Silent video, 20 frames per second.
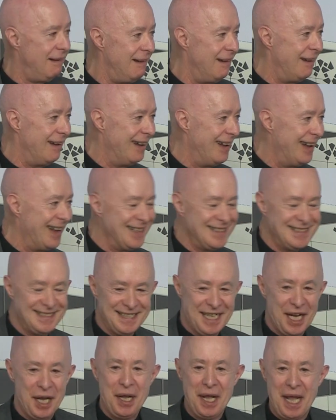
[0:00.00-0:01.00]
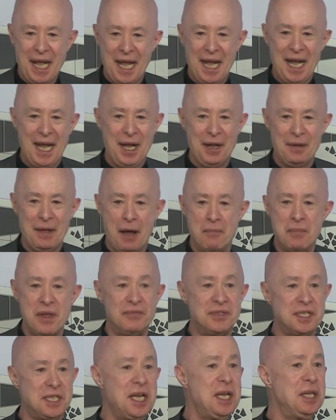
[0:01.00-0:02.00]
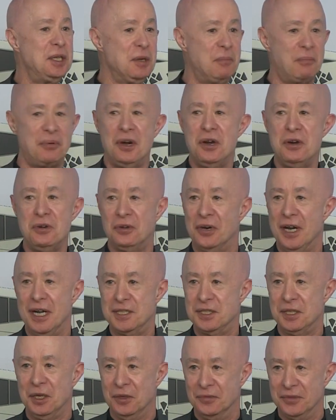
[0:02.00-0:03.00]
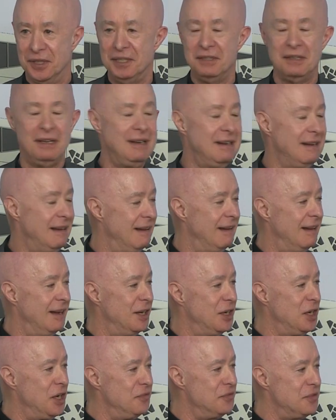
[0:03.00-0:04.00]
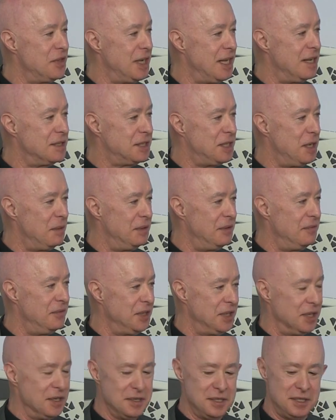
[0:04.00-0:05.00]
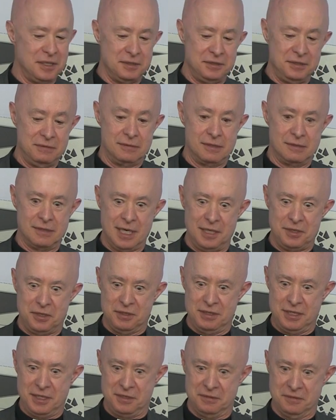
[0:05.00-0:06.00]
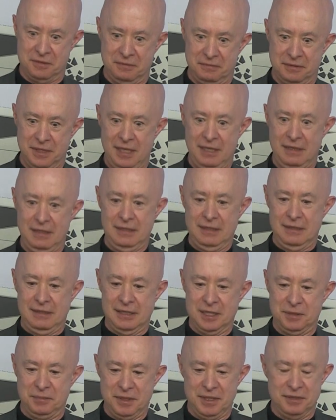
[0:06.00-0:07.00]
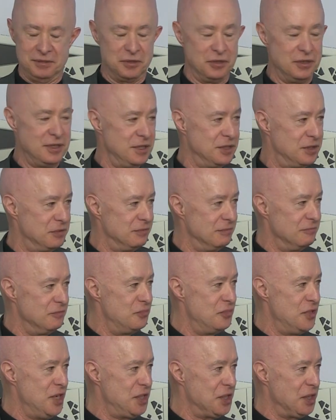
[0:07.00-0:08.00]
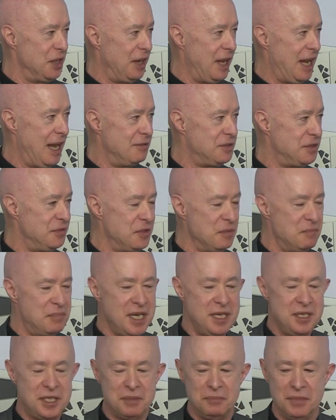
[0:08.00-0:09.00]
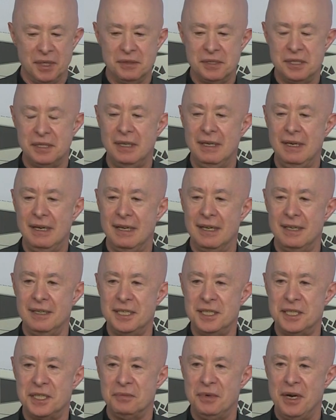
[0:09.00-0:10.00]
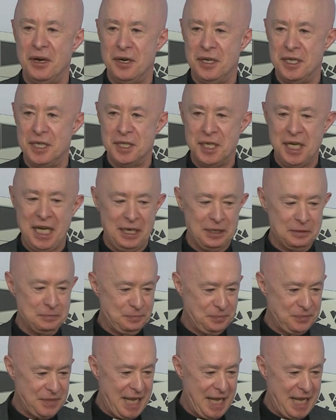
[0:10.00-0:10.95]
And we've seen the progress of it over the last couple of years, as you've gradually sort of, it's risen out of the basement, at least to where it is now.